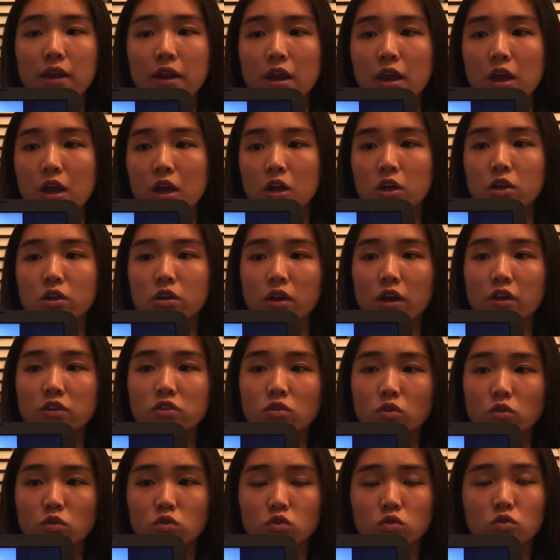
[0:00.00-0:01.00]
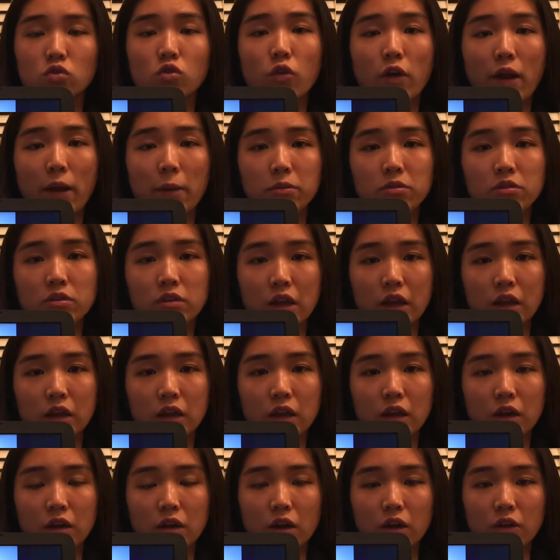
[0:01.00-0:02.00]
You can also do gram
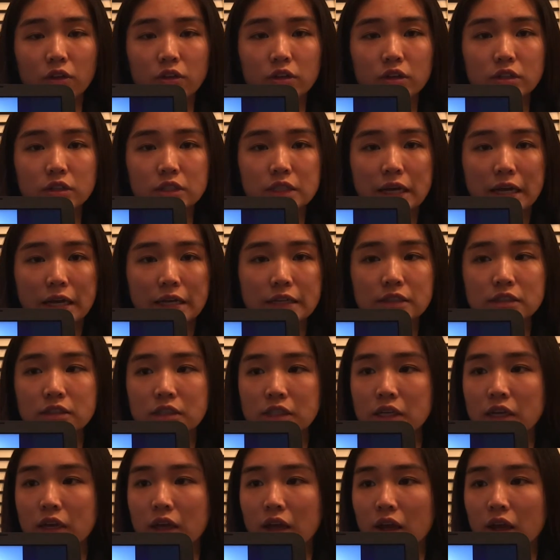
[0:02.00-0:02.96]
staining and other tests,